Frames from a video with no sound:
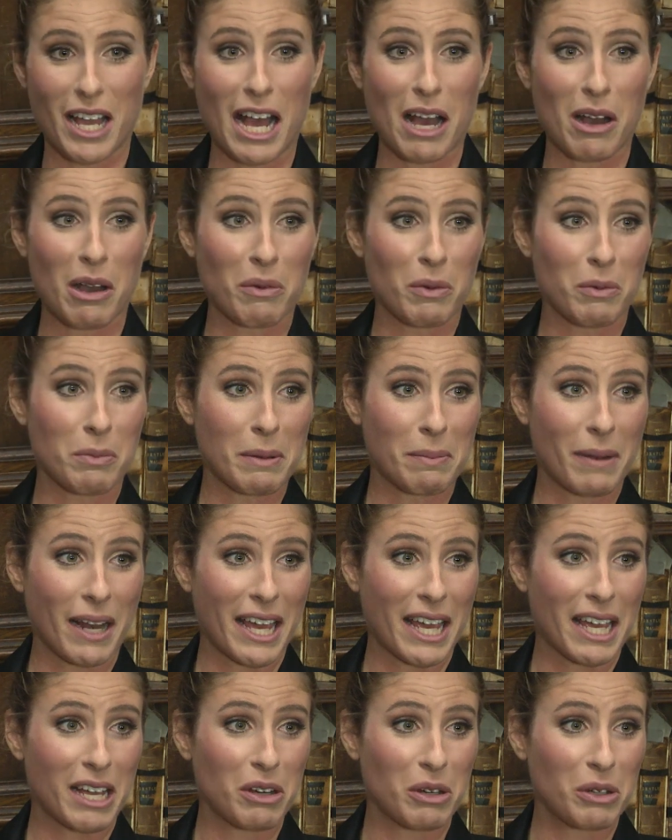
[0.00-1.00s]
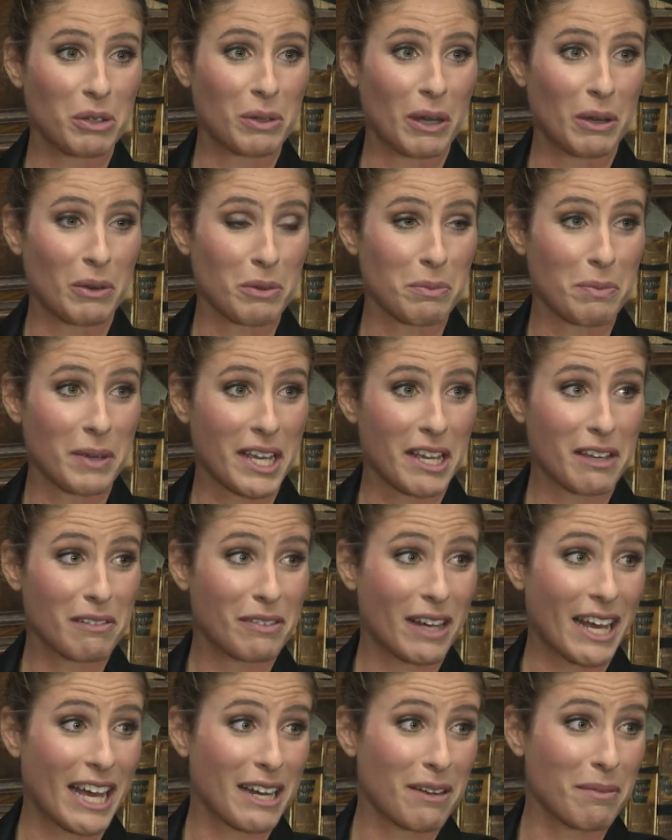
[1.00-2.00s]
how I would be playing or who I would be
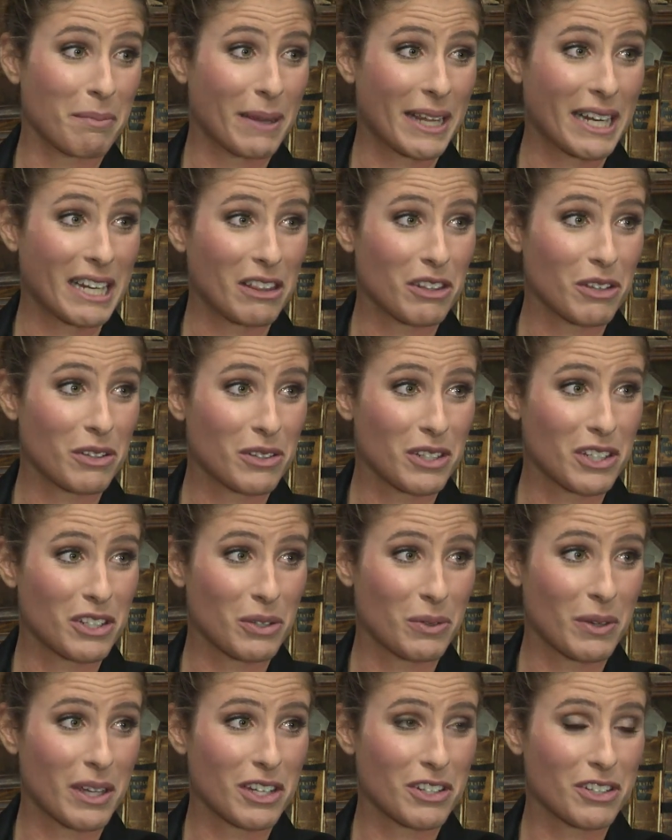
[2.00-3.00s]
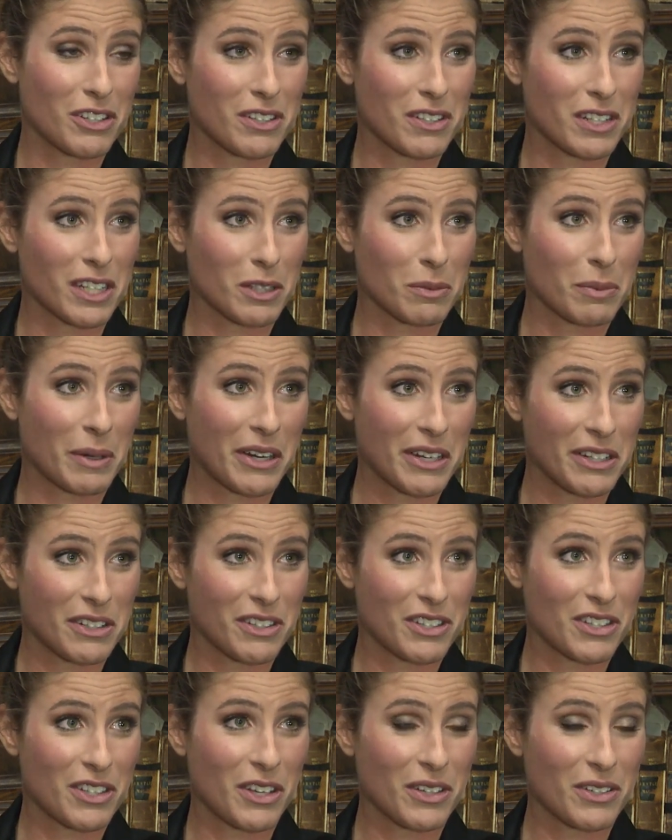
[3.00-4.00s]
if I hadn't been in those situations,
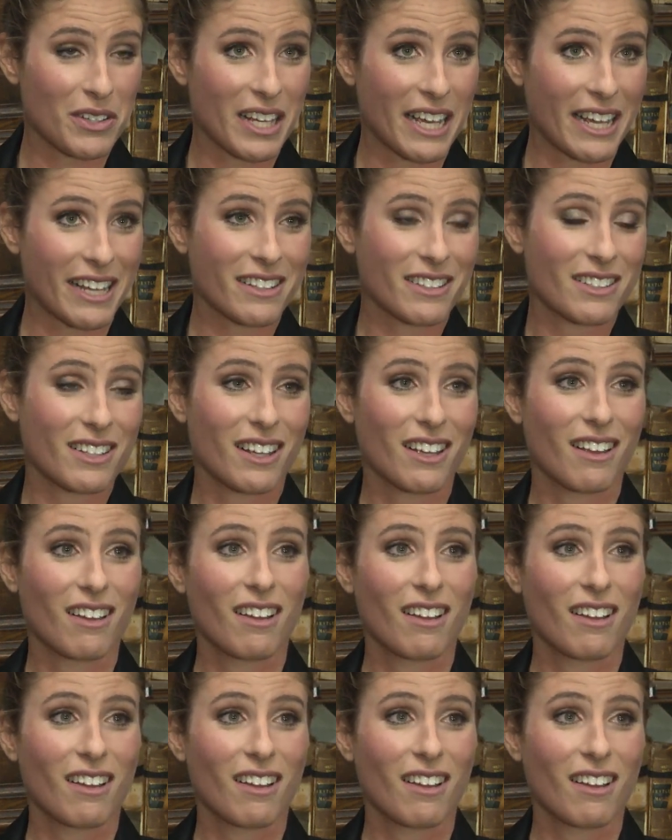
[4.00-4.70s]
experienced those things.